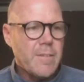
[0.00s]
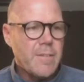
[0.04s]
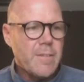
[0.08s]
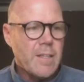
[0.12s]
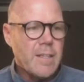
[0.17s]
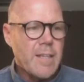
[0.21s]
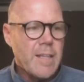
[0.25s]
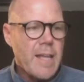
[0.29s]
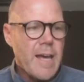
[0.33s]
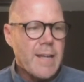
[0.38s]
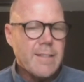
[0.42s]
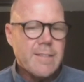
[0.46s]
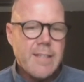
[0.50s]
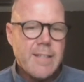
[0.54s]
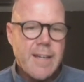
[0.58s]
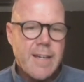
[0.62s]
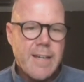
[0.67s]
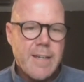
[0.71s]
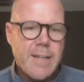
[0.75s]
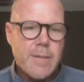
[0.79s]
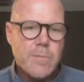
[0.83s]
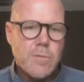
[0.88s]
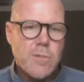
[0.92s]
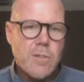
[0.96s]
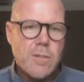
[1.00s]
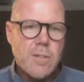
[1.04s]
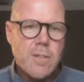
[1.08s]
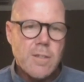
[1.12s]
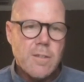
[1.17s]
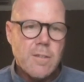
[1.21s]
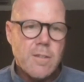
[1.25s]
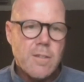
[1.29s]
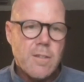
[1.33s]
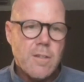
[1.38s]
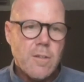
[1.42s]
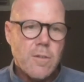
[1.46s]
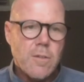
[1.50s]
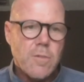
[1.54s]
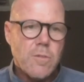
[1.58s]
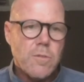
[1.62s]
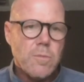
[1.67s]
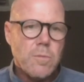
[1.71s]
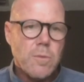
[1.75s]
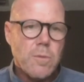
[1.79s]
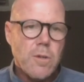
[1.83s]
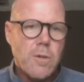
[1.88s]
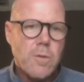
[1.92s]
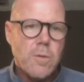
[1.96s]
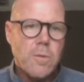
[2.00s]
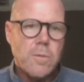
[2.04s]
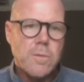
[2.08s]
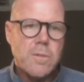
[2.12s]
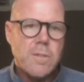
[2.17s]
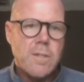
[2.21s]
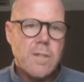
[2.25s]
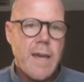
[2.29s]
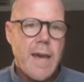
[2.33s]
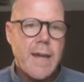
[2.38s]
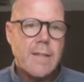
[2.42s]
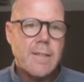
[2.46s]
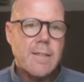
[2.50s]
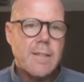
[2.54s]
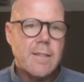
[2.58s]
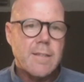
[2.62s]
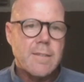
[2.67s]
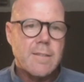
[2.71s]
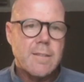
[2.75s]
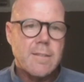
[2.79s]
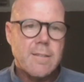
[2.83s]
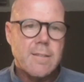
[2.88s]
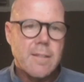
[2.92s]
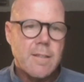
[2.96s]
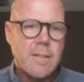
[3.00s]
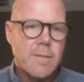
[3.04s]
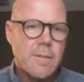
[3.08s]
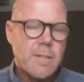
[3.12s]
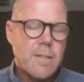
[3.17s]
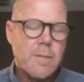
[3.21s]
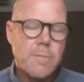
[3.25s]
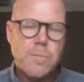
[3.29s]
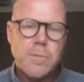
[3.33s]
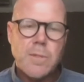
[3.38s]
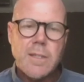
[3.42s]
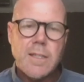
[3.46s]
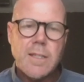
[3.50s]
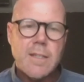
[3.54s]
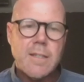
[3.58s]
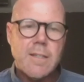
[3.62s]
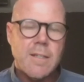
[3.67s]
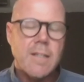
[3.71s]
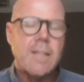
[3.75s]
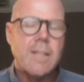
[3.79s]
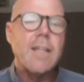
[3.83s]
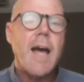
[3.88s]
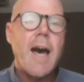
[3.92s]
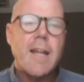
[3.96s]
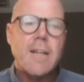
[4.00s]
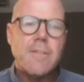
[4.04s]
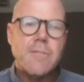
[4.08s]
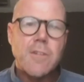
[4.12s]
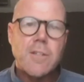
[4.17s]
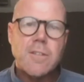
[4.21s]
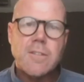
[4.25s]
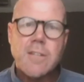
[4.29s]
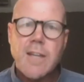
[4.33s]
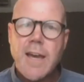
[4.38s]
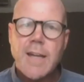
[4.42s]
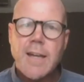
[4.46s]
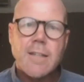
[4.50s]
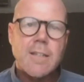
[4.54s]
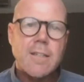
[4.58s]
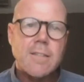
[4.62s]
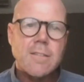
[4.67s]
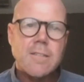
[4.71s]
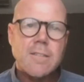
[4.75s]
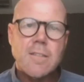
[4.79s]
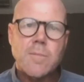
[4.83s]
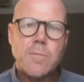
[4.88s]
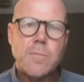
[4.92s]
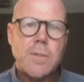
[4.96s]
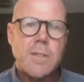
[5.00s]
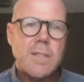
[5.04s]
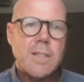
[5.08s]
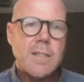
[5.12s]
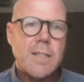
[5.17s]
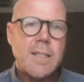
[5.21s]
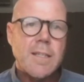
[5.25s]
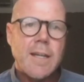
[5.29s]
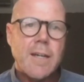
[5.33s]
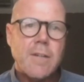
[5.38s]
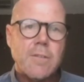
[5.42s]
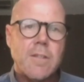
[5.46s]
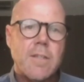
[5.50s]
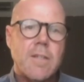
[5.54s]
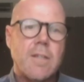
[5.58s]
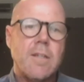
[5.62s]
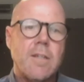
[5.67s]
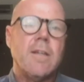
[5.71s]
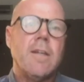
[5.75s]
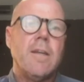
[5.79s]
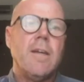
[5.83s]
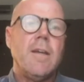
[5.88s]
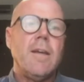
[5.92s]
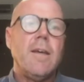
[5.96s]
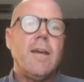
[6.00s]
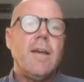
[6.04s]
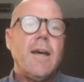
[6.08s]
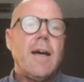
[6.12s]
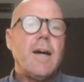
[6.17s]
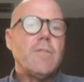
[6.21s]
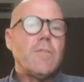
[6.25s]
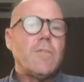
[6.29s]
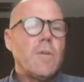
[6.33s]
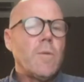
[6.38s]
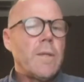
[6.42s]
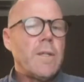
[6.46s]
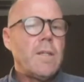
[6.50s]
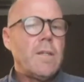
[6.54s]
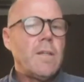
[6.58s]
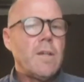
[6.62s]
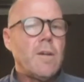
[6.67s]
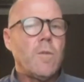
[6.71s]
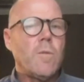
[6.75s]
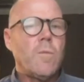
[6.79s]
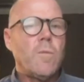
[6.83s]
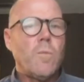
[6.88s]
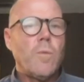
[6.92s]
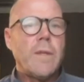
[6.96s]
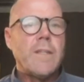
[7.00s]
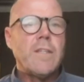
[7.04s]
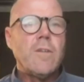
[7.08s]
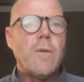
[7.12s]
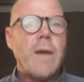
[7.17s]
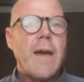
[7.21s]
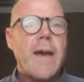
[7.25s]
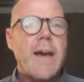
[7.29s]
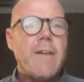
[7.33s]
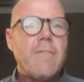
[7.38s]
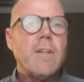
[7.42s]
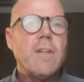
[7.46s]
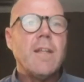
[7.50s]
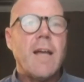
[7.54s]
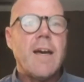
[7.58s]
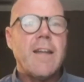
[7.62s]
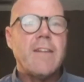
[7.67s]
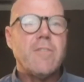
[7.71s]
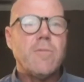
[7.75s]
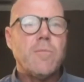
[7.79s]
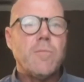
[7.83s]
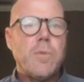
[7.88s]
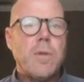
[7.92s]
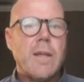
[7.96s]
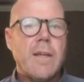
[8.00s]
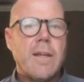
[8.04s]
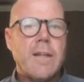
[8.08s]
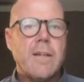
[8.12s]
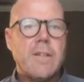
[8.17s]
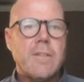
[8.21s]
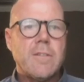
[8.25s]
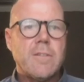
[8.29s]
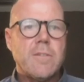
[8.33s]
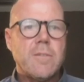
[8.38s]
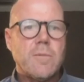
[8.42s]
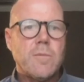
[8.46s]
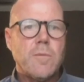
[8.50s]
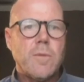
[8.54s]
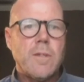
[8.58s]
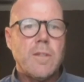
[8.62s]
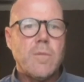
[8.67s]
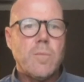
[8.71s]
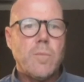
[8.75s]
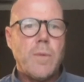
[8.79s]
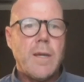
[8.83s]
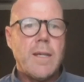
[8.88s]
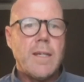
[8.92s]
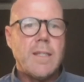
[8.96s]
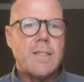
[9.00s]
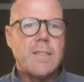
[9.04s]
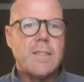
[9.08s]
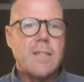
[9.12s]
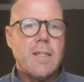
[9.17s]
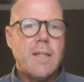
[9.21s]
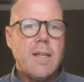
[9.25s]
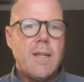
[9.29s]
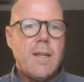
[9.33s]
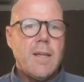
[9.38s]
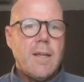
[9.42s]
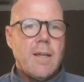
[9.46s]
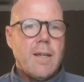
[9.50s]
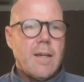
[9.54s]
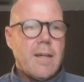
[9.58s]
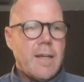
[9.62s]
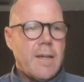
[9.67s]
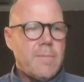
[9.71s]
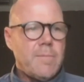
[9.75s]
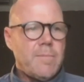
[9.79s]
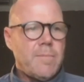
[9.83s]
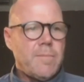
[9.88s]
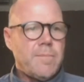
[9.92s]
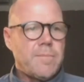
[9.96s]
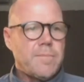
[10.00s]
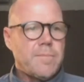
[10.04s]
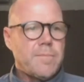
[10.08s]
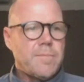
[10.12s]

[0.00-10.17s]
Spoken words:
lot of times you can throw tactics a lot of your tactics completely out the window when you have a lot of players with pace. When